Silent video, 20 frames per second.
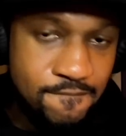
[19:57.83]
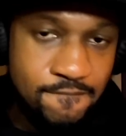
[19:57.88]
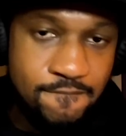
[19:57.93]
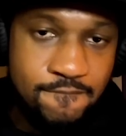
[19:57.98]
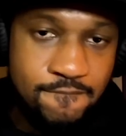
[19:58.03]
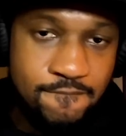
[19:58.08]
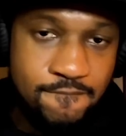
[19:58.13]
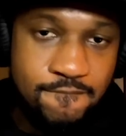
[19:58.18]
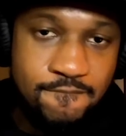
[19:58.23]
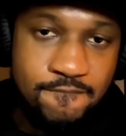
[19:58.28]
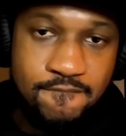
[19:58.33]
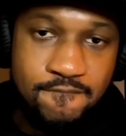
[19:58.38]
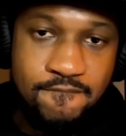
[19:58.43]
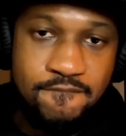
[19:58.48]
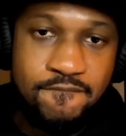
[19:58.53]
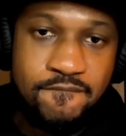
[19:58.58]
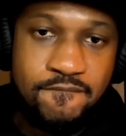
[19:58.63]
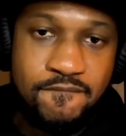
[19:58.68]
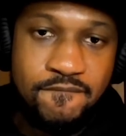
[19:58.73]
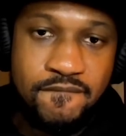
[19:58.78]

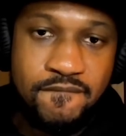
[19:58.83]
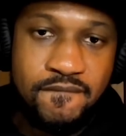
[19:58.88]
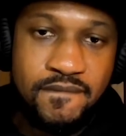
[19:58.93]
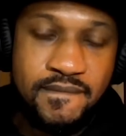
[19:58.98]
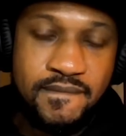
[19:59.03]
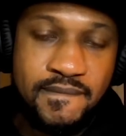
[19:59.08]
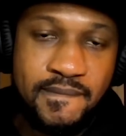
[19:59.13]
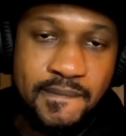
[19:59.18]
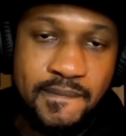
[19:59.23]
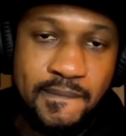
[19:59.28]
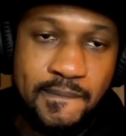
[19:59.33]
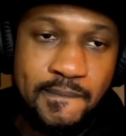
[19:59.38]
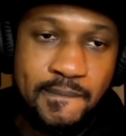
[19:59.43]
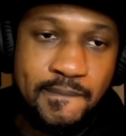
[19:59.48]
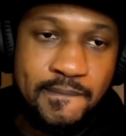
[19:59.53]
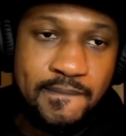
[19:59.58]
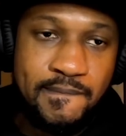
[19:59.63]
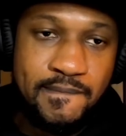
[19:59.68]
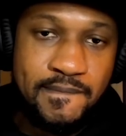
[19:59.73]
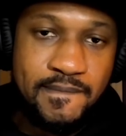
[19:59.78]

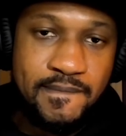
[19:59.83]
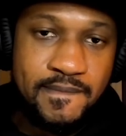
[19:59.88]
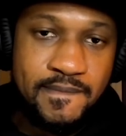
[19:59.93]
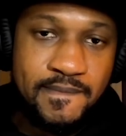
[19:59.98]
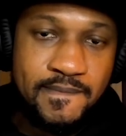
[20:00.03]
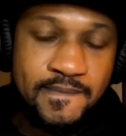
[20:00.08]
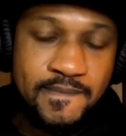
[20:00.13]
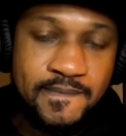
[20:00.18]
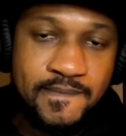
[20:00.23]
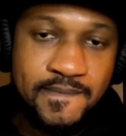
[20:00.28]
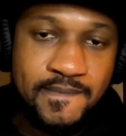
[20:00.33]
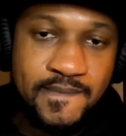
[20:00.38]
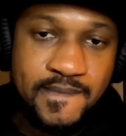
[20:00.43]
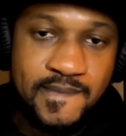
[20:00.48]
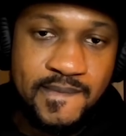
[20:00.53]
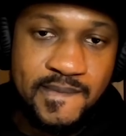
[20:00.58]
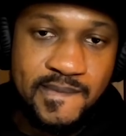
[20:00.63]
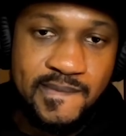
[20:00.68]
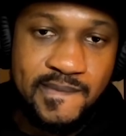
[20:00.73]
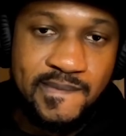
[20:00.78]

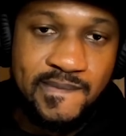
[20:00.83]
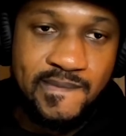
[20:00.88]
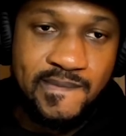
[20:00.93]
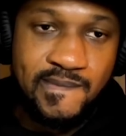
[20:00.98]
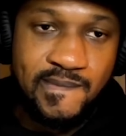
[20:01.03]
[no speech]